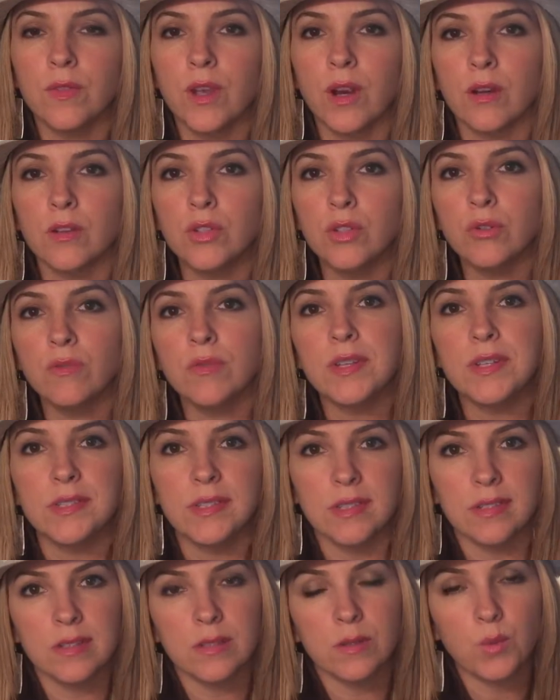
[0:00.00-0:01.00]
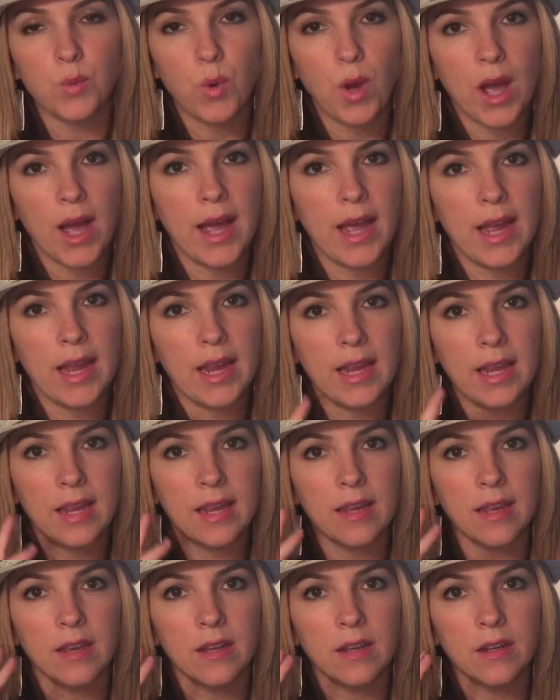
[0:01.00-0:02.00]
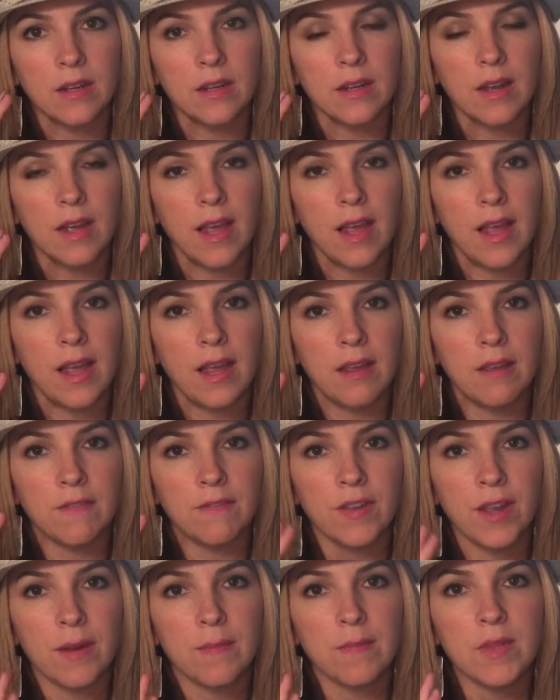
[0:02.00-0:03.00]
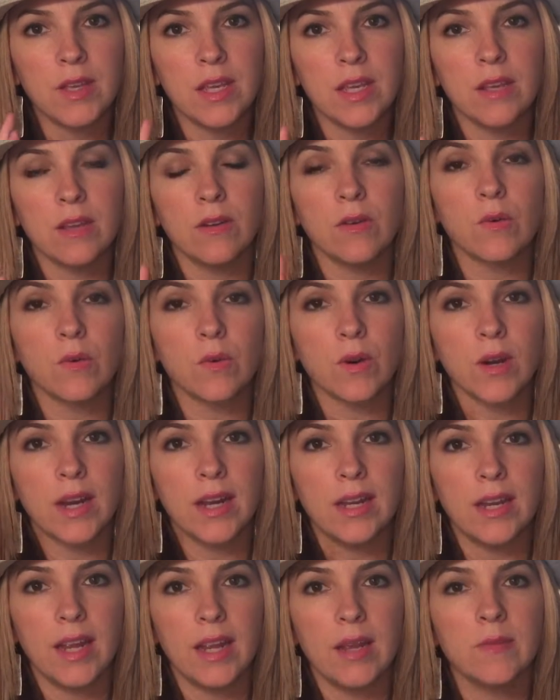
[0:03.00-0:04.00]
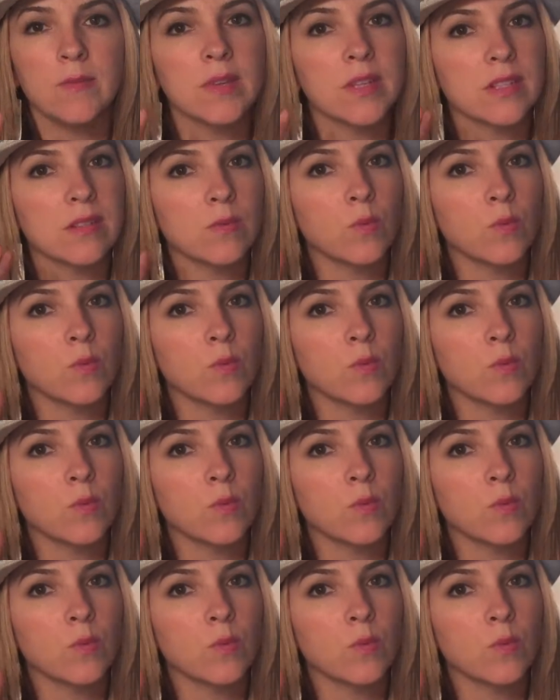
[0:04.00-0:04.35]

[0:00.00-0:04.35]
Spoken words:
are two reasons why a family or a name